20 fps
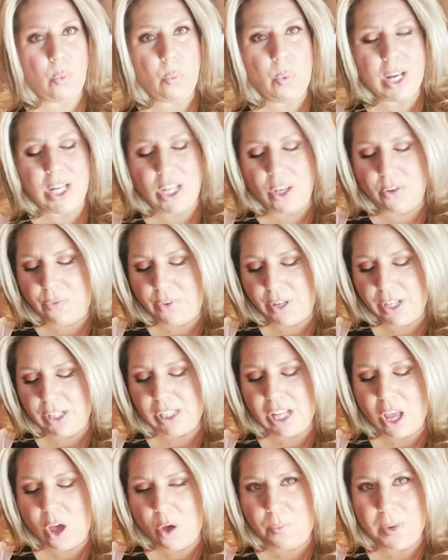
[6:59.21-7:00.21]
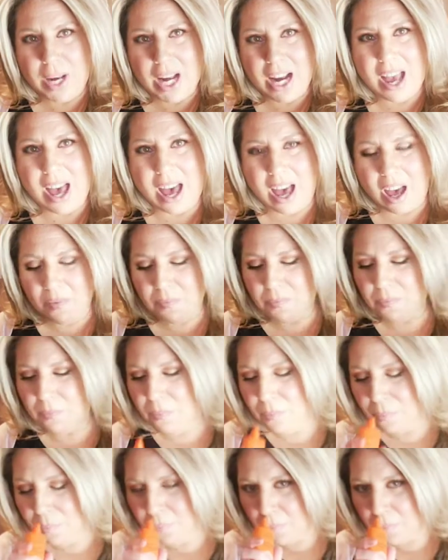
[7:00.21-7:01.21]
when you first open it
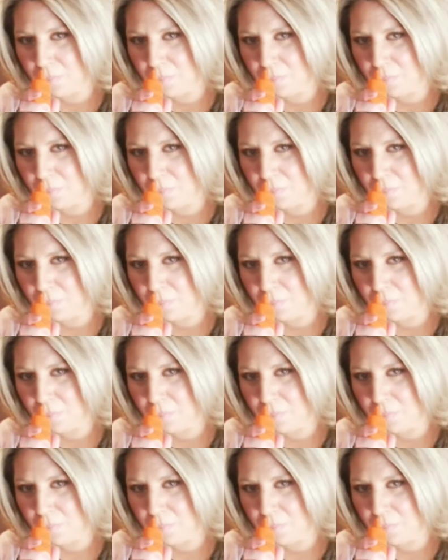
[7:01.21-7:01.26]
up,